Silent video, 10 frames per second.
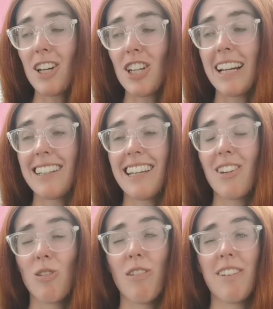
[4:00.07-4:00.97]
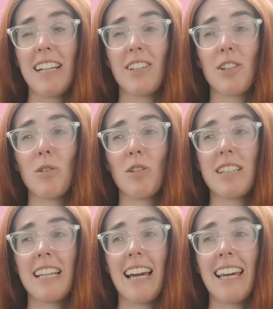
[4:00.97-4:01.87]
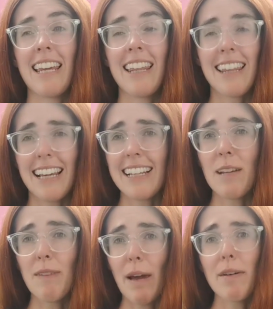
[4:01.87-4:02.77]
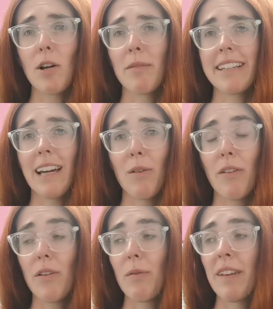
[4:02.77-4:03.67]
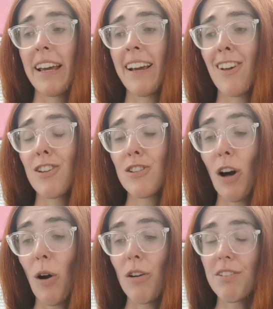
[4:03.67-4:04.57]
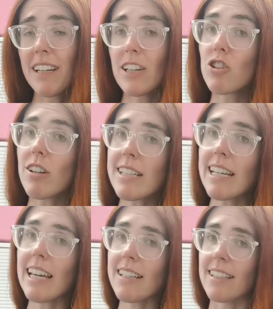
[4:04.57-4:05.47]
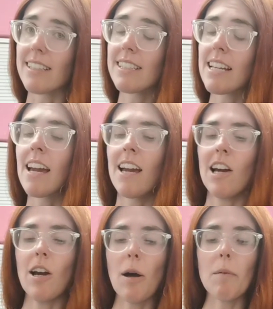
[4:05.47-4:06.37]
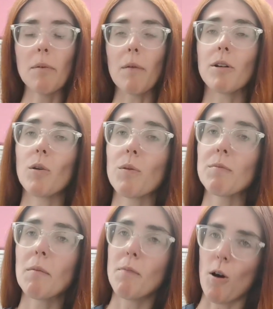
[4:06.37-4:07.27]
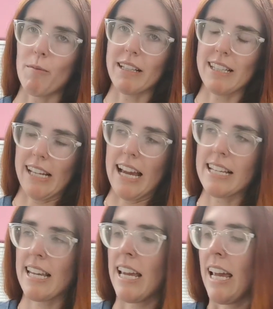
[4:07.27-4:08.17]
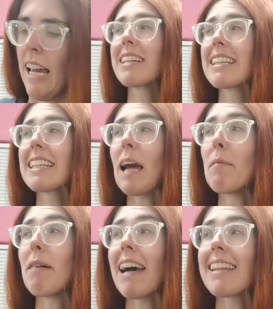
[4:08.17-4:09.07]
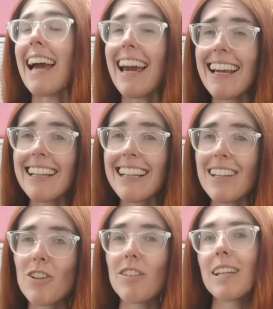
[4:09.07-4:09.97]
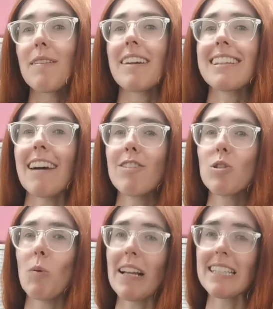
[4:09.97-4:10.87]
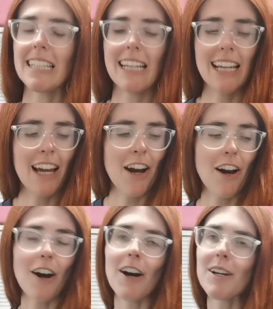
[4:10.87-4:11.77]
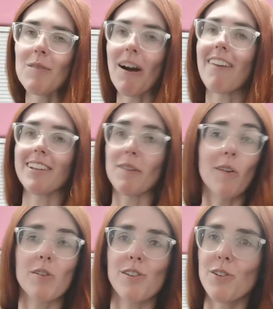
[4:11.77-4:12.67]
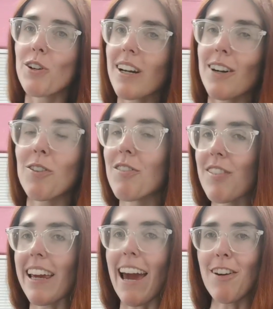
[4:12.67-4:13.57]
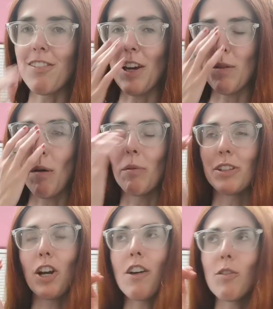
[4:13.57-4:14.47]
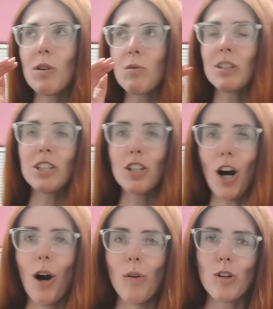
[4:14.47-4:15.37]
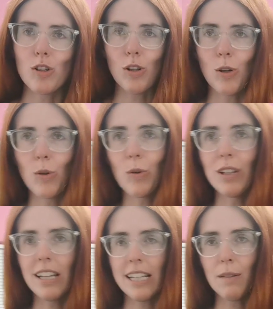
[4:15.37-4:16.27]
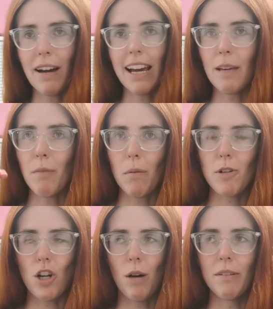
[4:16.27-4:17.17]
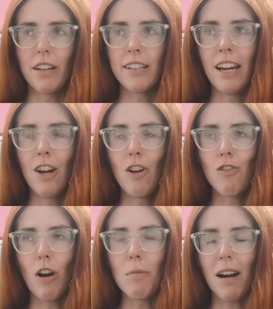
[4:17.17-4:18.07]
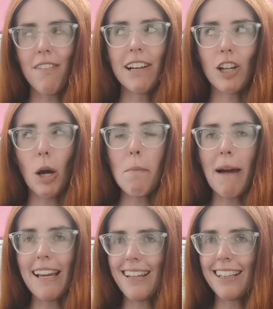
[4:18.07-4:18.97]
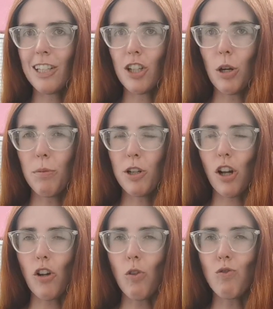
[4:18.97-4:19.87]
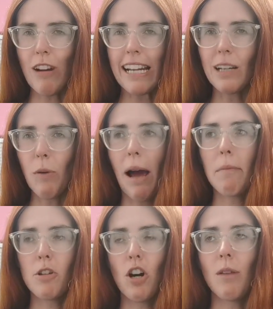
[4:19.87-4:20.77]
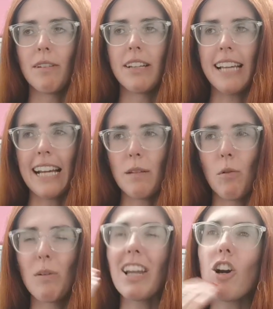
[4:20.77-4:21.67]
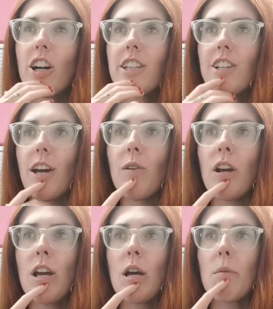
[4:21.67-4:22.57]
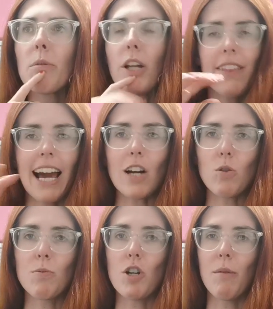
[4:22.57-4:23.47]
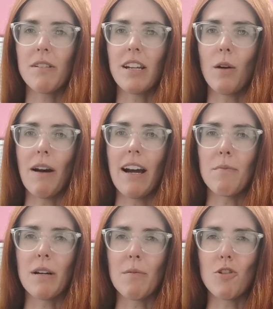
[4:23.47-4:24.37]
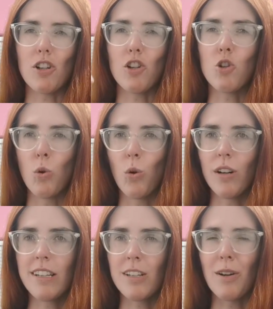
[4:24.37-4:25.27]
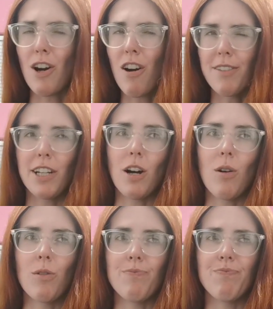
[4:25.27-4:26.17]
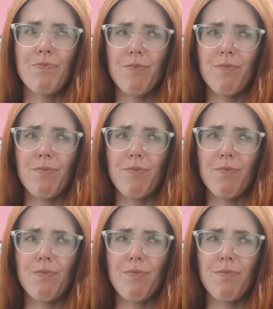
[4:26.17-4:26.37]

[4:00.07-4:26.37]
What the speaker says: actually Nick's not feeling too good today. He thinks he may be coming down with something. So fingers crossed it isn't, but I'm going with my mom instead. Showing is at 8:10. It's currently about 7:20. I am wearing the most snug, comfy outfit at the moment. Like, I've always wanted to go to the cinema in my pyjamas, right, but I feel like I basically do because I don't really wear pyjamas anymore. Well, I kind of do, but like the actual pyjamas that I wear are pretty much like shorts, so I can't really go